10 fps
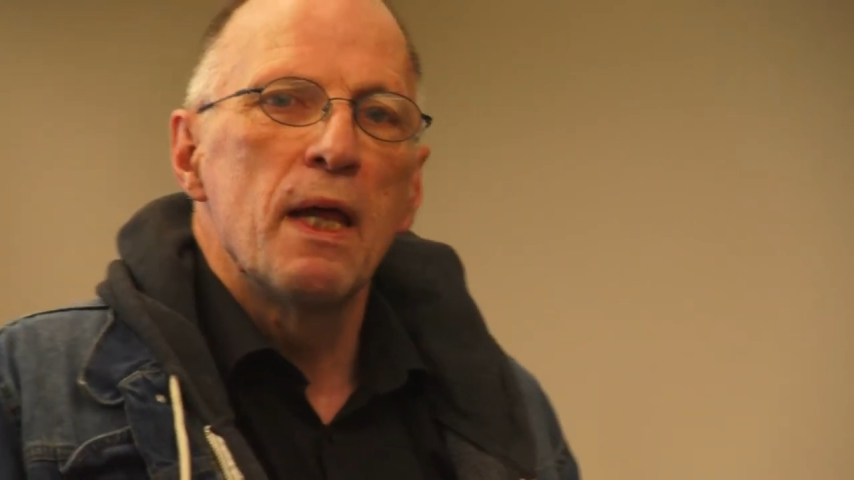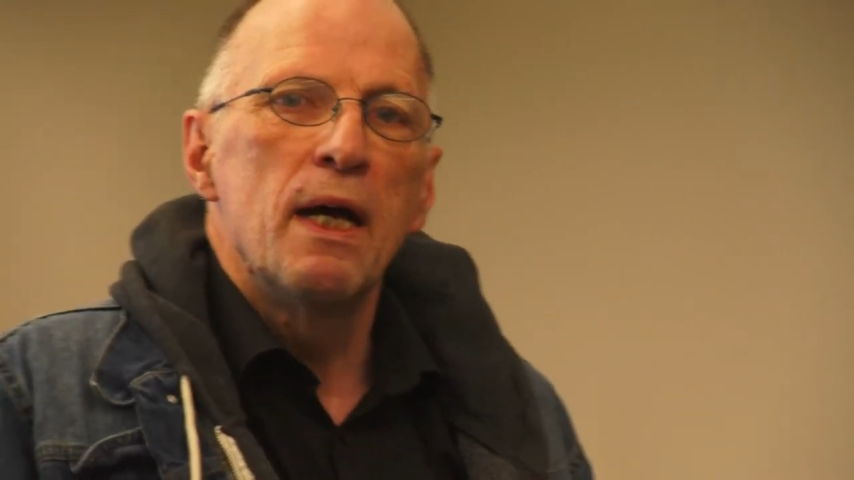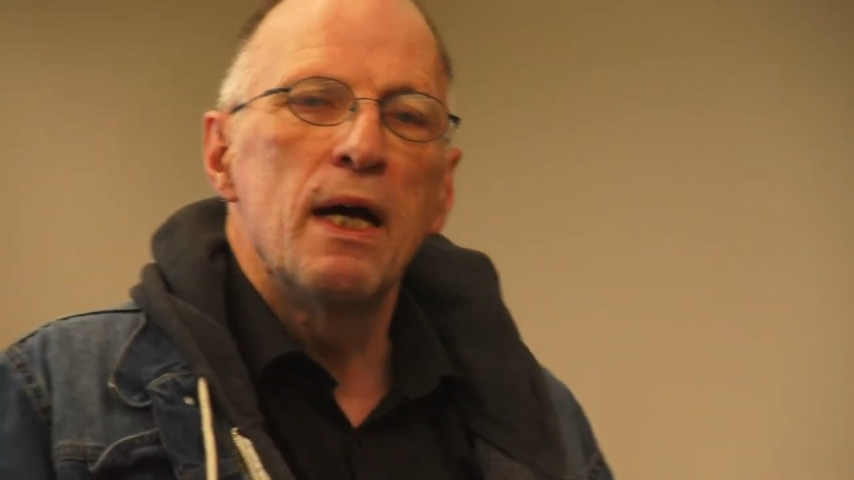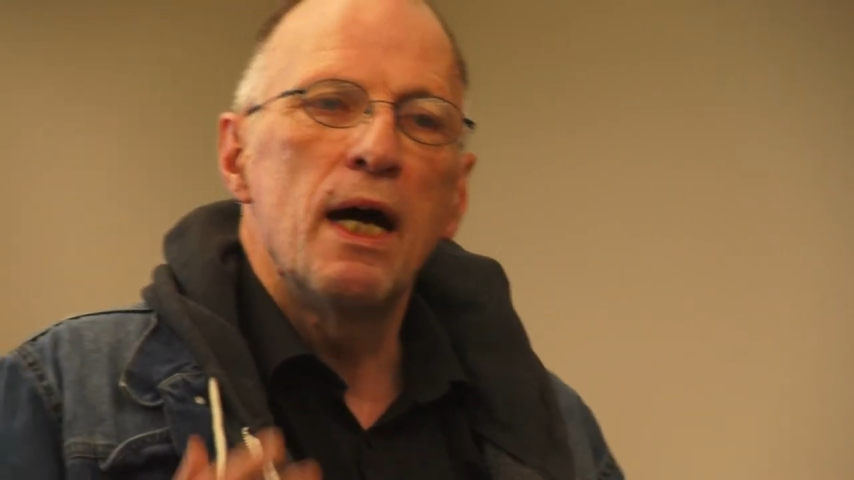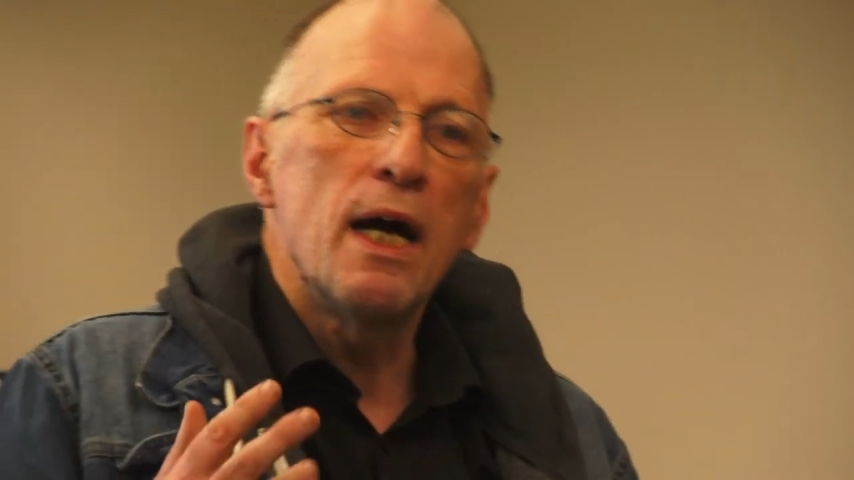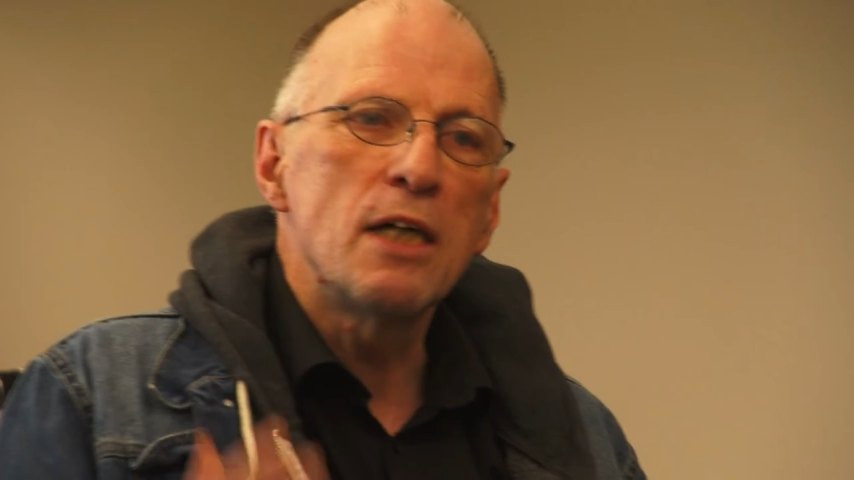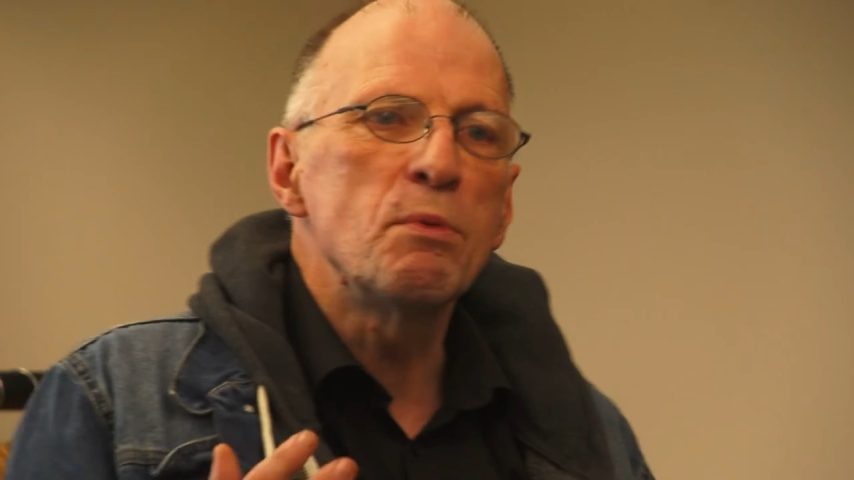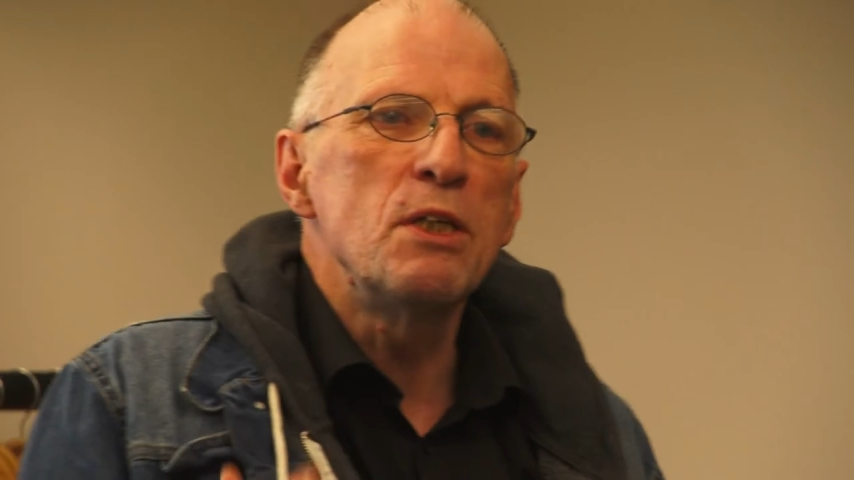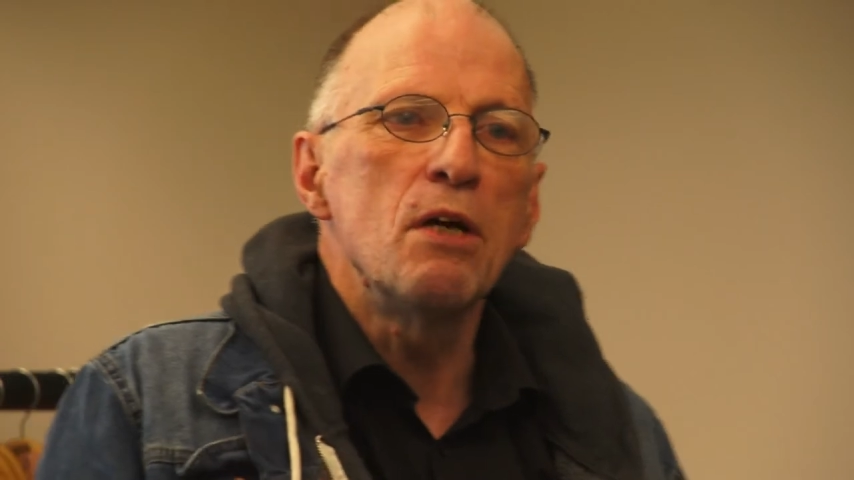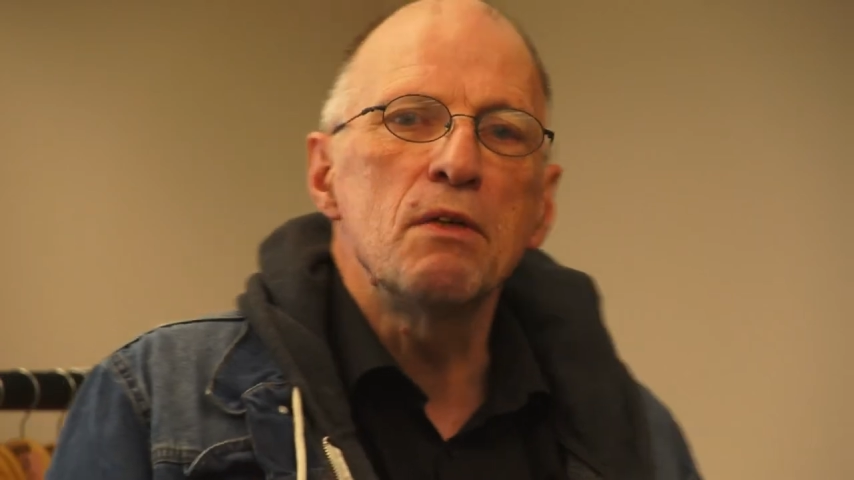as
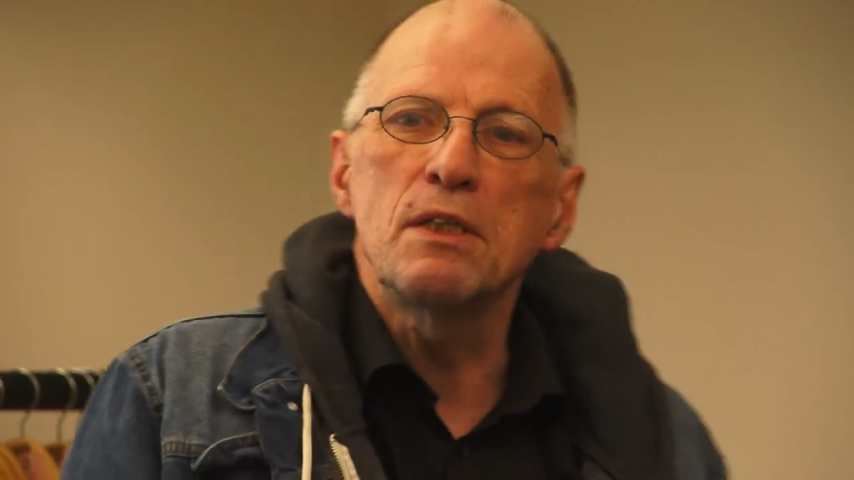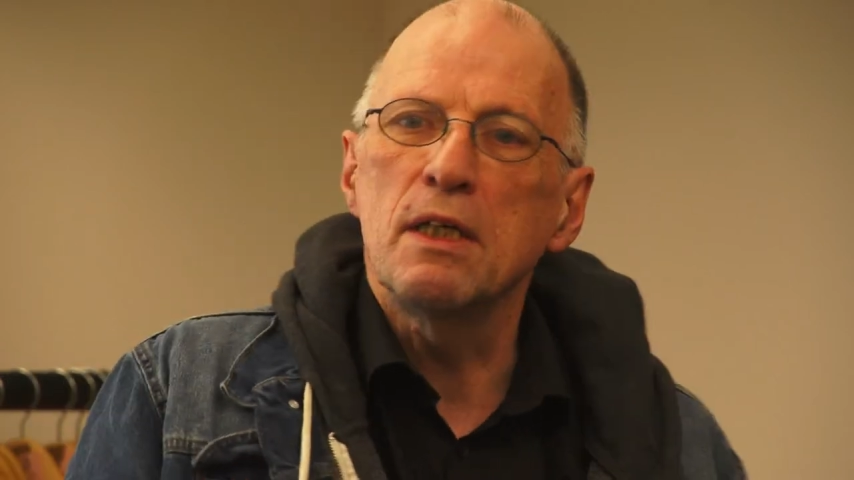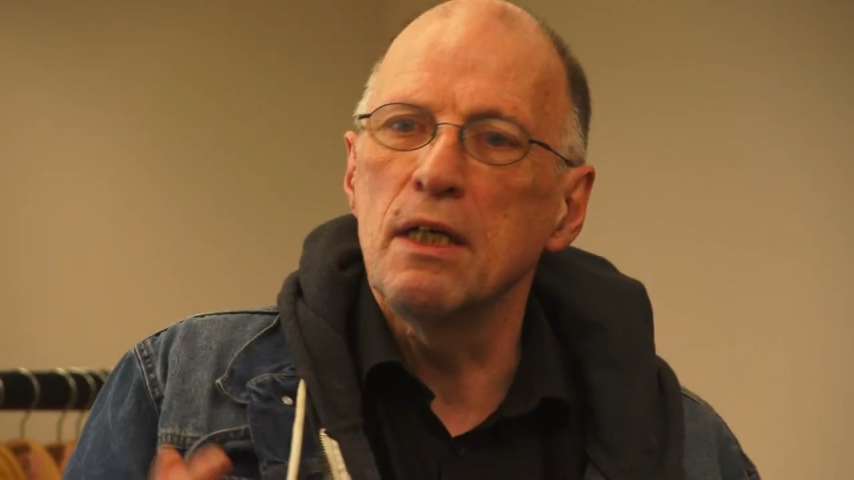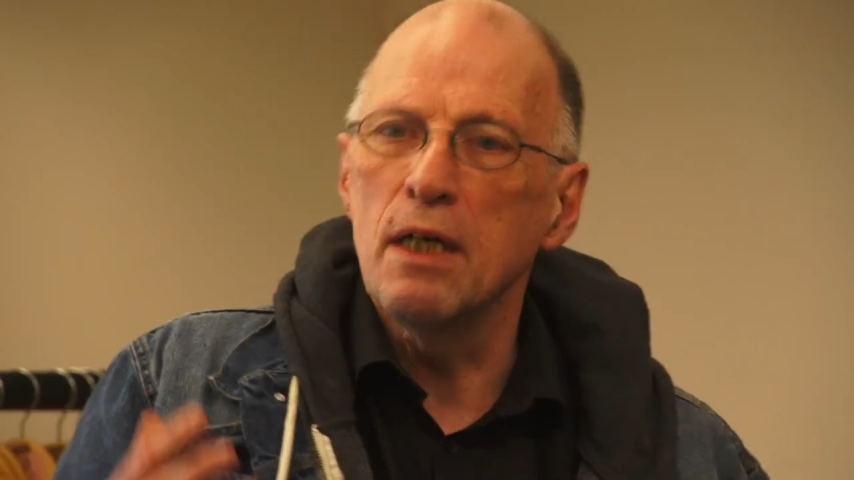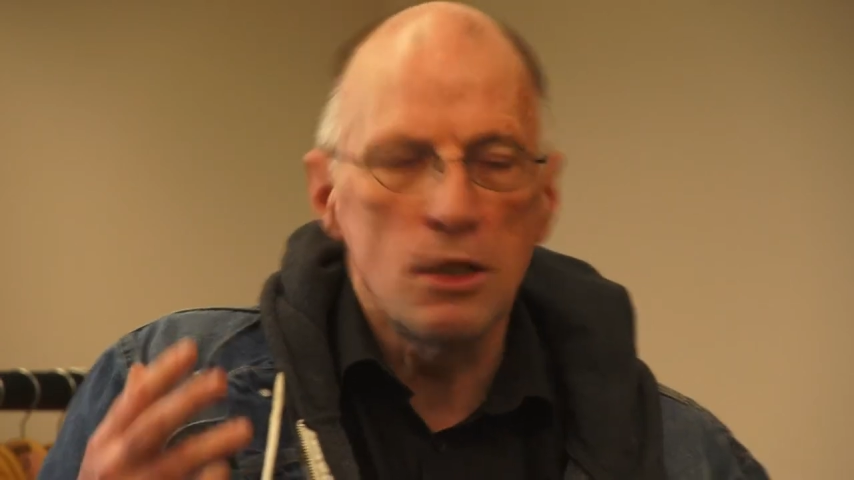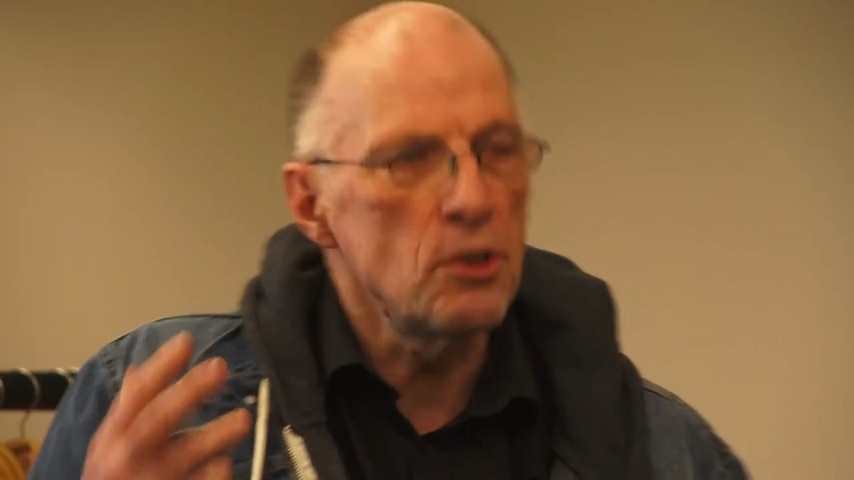we know, there's a